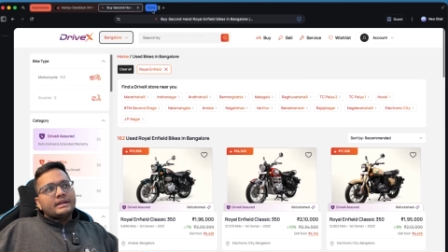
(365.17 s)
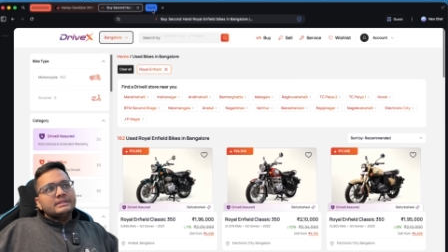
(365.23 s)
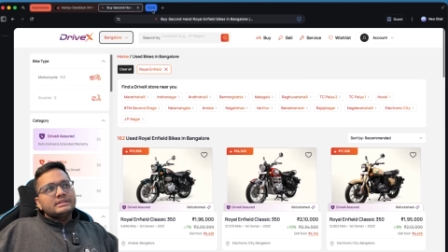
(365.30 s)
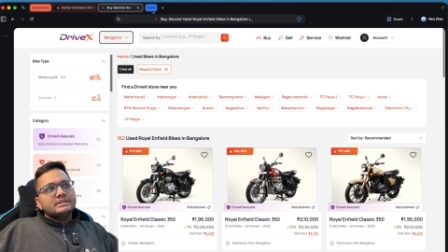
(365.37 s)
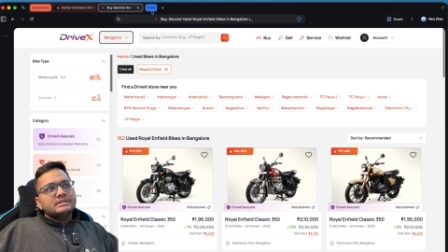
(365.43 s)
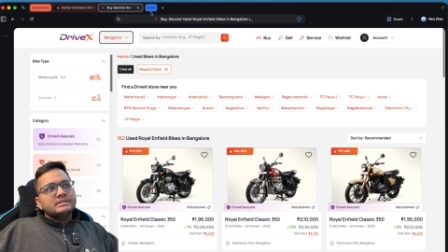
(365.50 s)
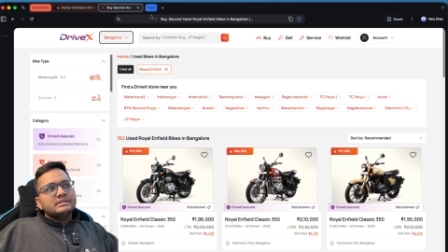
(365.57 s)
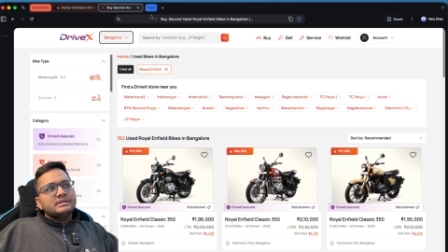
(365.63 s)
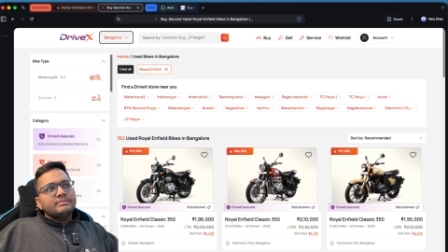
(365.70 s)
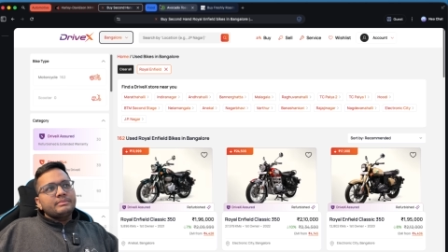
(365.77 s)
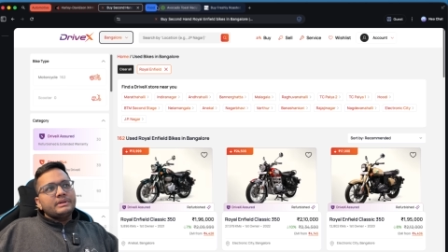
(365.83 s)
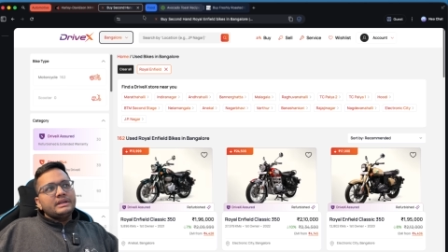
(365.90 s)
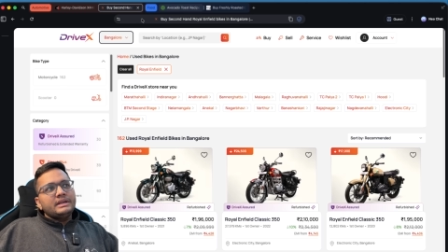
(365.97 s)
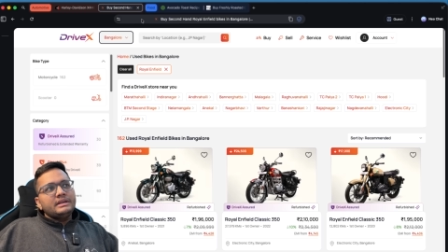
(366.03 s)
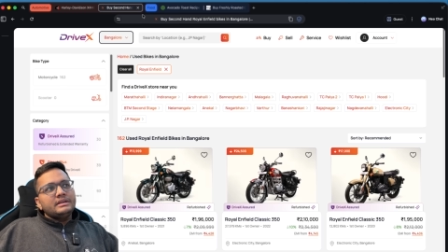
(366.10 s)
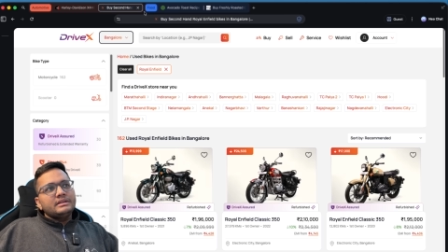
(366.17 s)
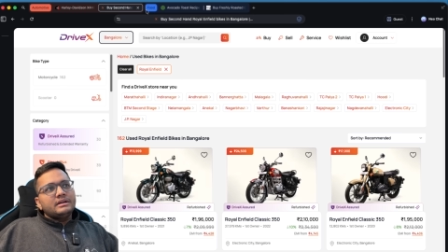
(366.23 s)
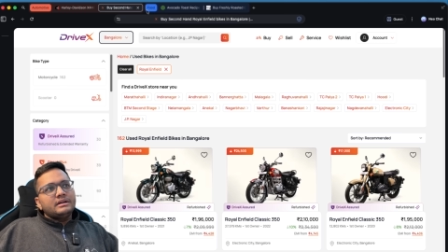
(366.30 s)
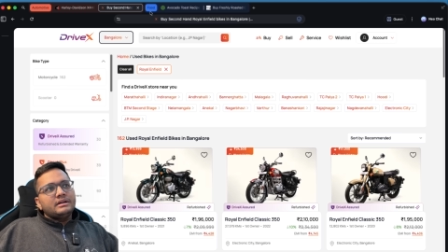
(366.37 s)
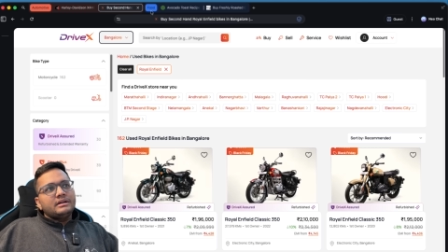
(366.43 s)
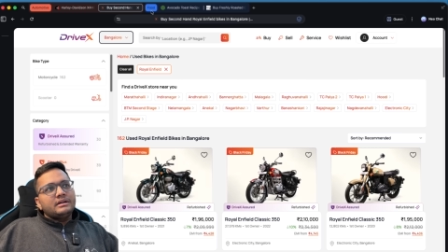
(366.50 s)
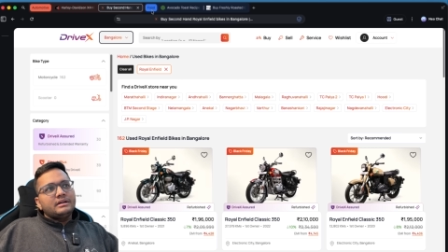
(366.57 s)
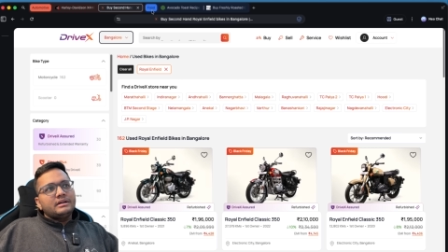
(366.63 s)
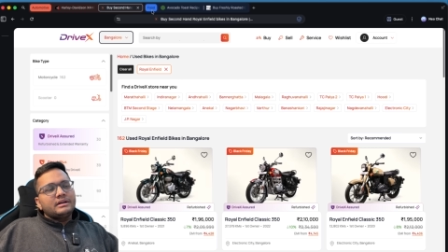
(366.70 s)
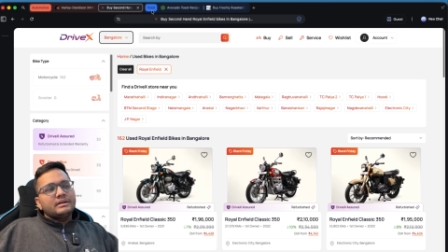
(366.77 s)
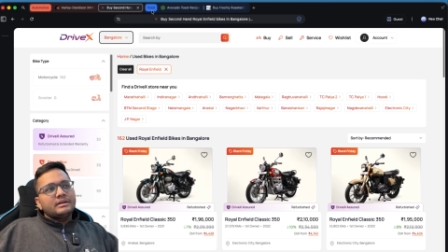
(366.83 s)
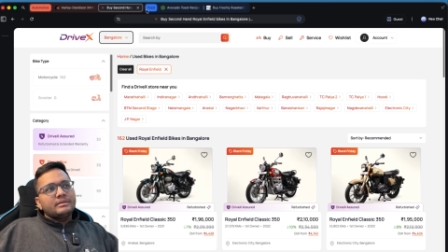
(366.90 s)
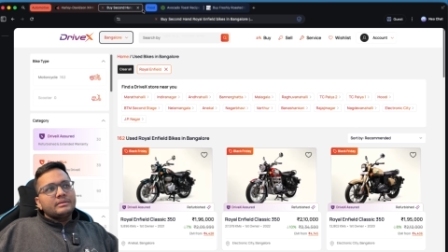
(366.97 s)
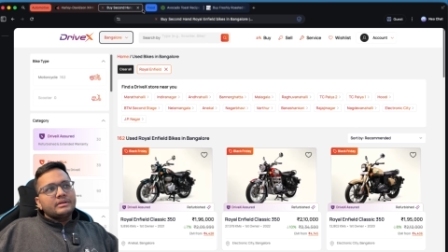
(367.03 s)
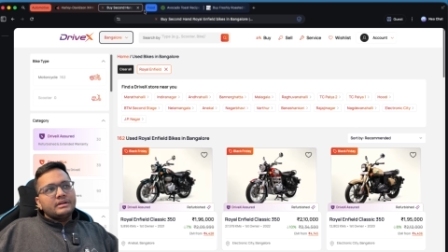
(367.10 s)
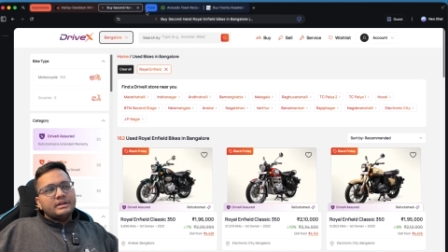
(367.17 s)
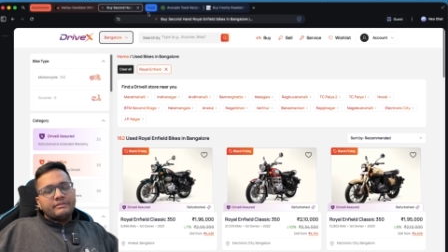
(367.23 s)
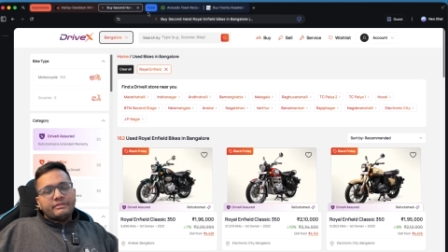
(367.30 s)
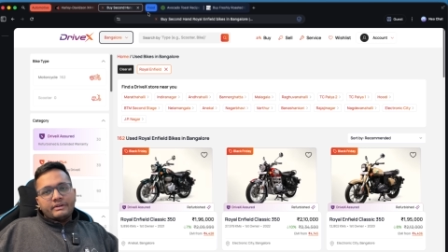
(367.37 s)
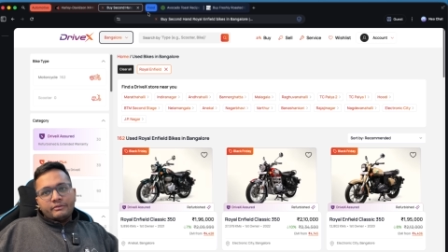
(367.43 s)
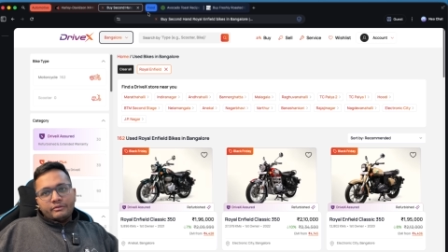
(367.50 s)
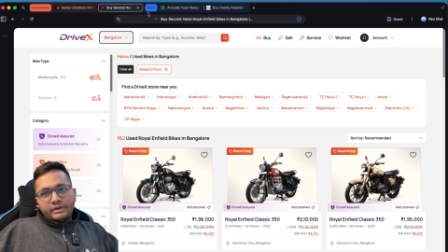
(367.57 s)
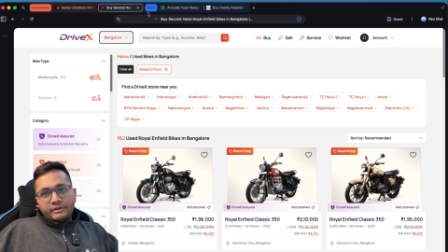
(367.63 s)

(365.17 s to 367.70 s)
I can just simply uh, If I,